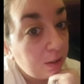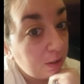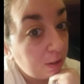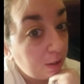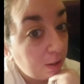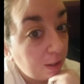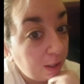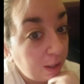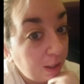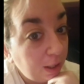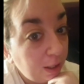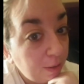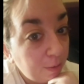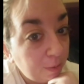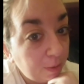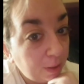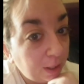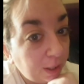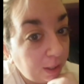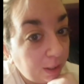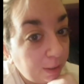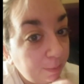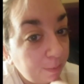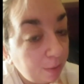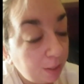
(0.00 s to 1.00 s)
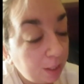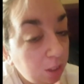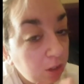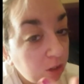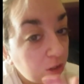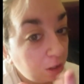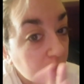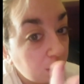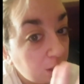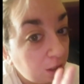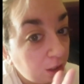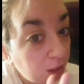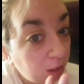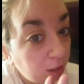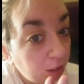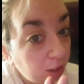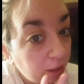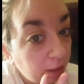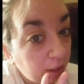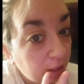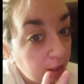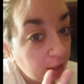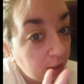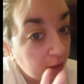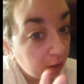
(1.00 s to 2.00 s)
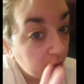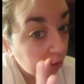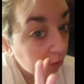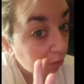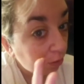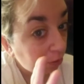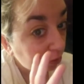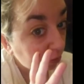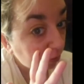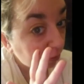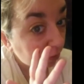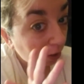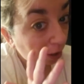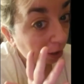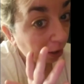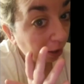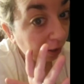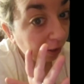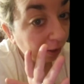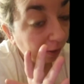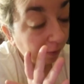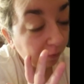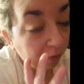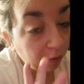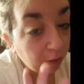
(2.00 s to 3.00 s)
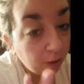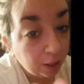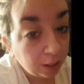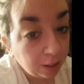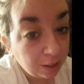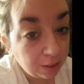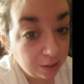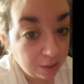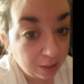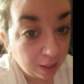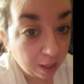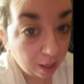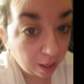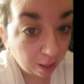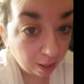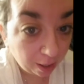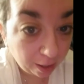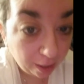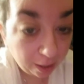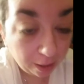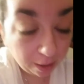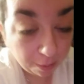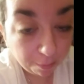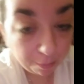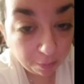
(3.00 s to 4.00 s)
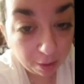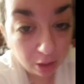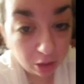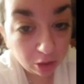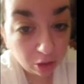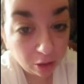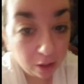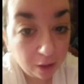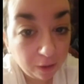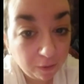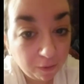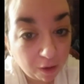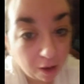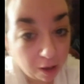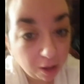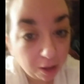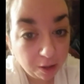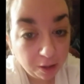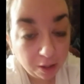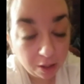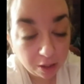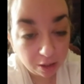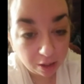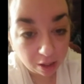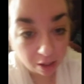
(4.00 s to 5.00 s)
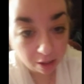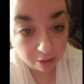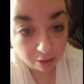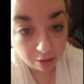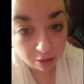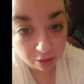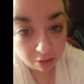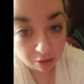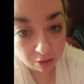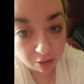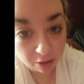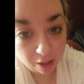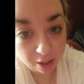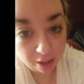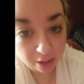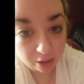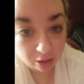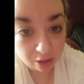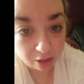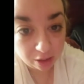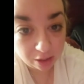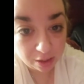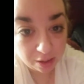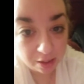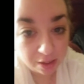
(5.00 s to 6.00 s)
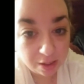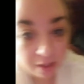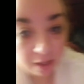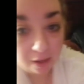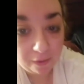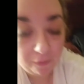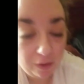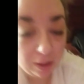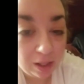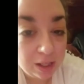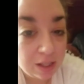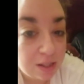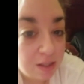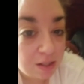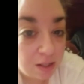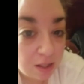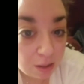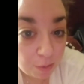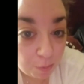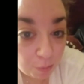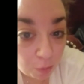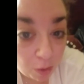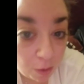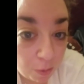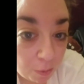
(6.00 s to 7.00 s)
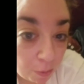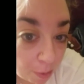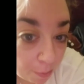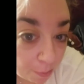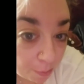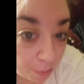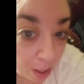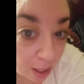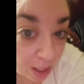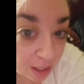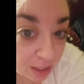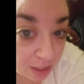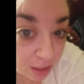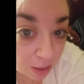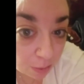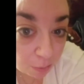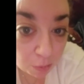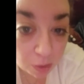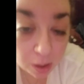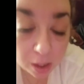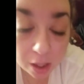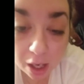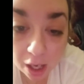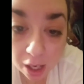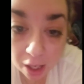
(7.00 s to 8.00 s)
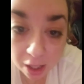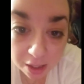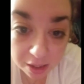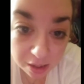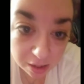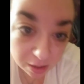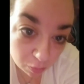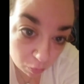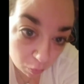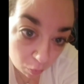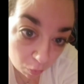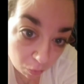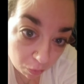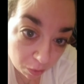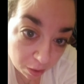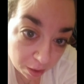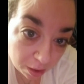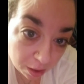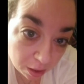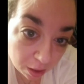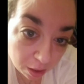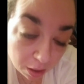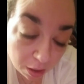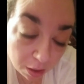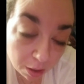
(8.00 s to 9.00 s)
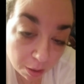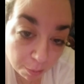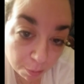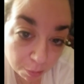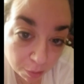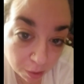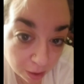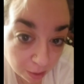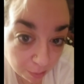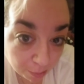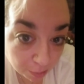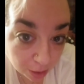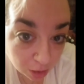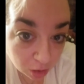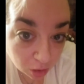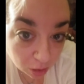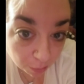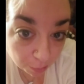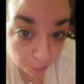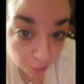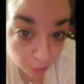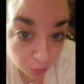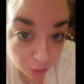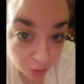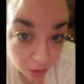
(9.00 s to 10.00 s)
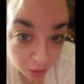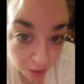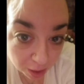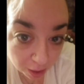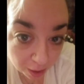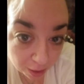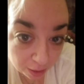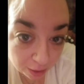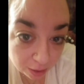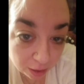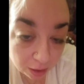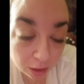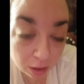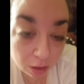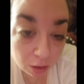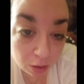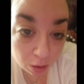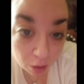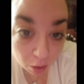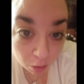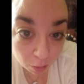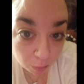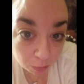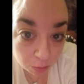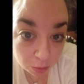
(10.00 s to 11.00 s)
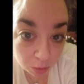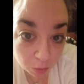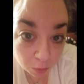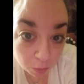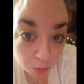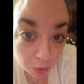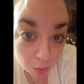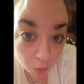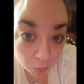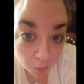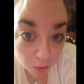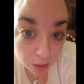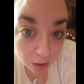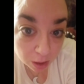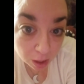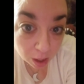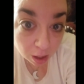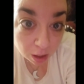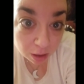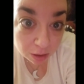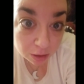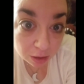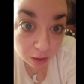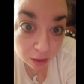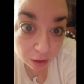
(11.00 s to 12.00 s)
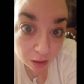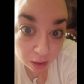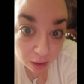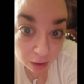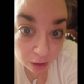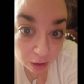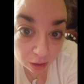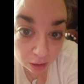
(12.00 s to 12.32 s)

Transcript: Anyway, make sure you do not, if you get a sty, make sure you follow your doctor's directions. If it gets to the point where mine did, where eyes swollen, pretty much almost shut, go to your doctor.